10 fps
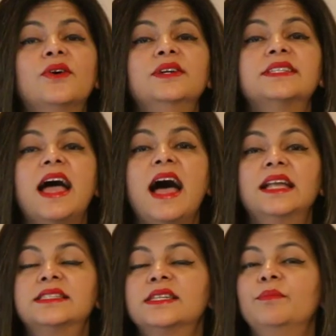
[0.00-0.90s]
going to
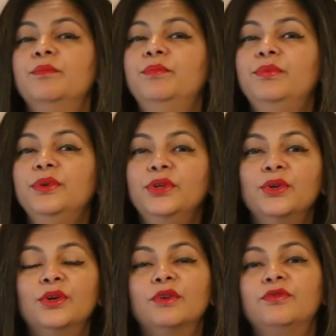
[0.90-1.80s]
add some
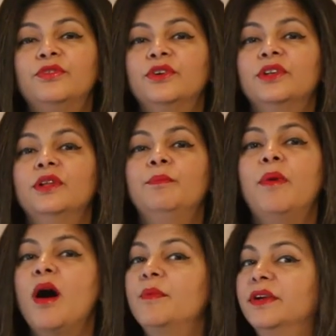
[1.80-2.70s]
beautiful
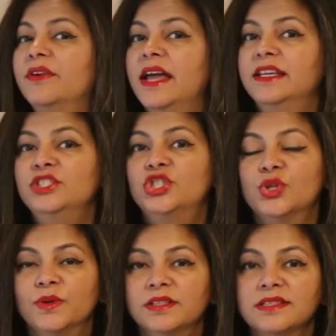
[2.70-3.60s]
pomegranate
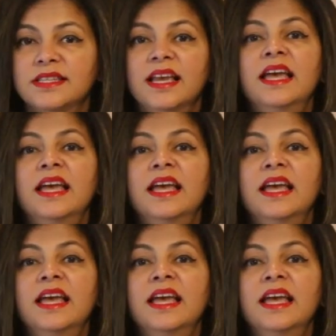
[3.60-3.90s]
jewels.